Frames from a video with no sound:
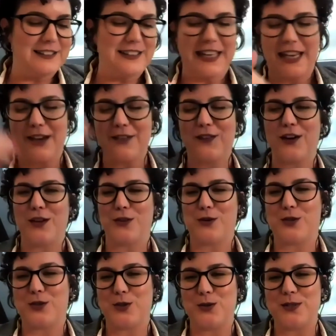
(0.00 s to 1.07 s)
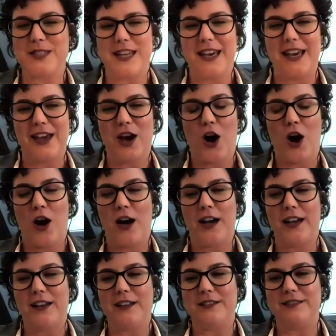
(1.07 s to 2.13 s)
like every other Tuesday
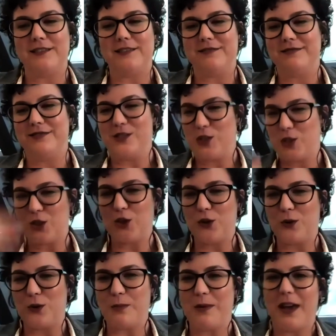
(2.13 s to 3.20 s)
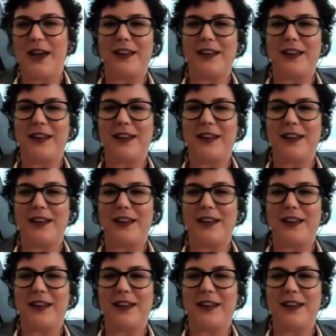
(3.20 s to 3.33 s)
on Zoom,